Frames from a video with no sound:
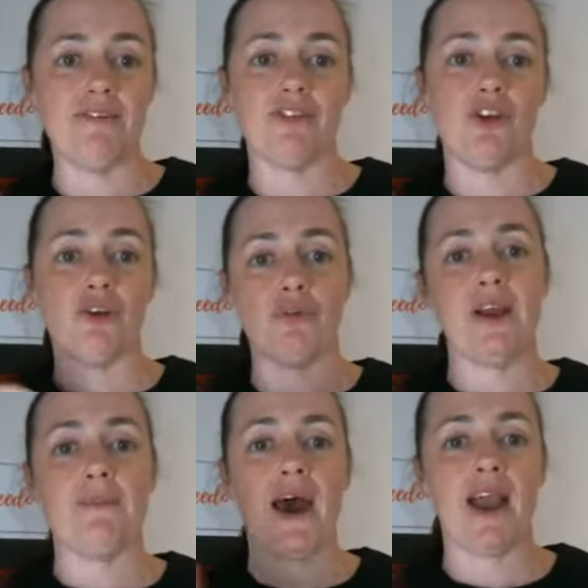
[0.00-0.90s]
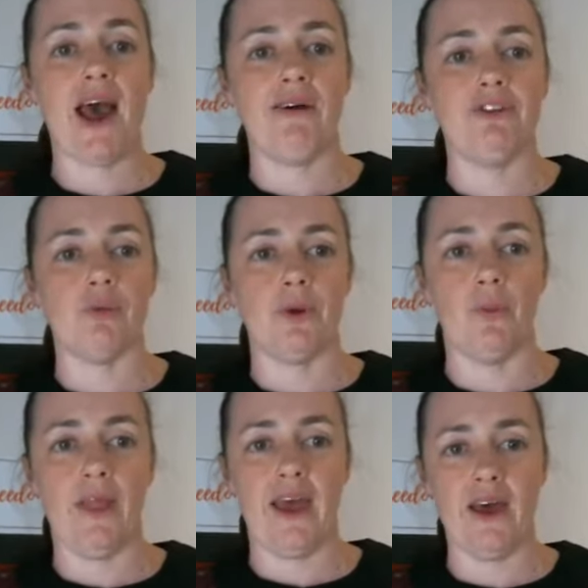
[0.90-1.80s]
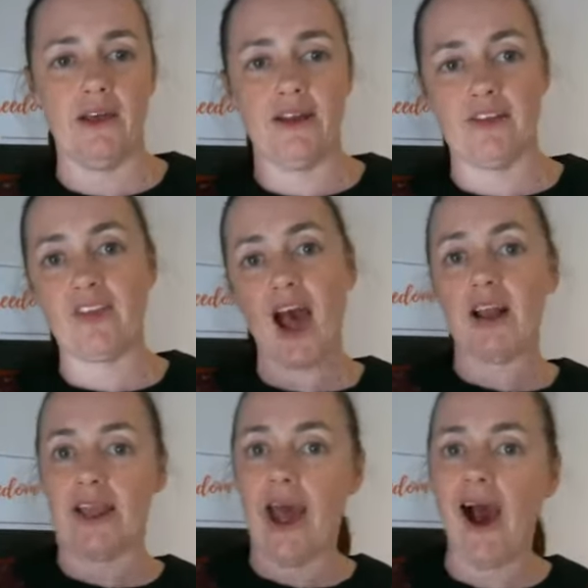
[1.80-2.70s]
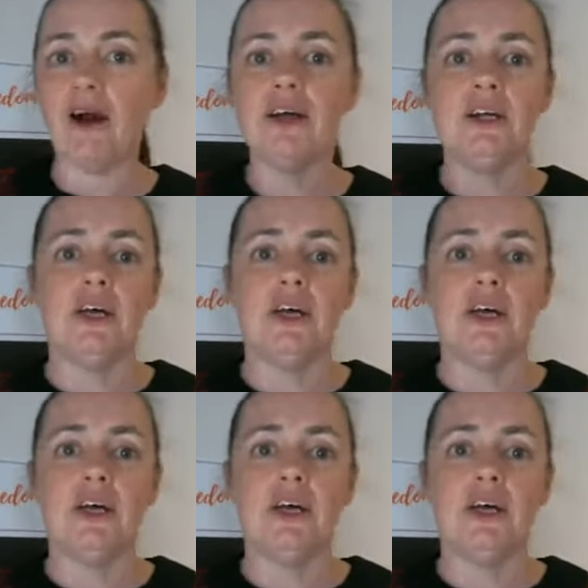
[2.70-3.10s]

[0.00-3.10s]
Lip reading: So you can read about how I do it all there and exactly how,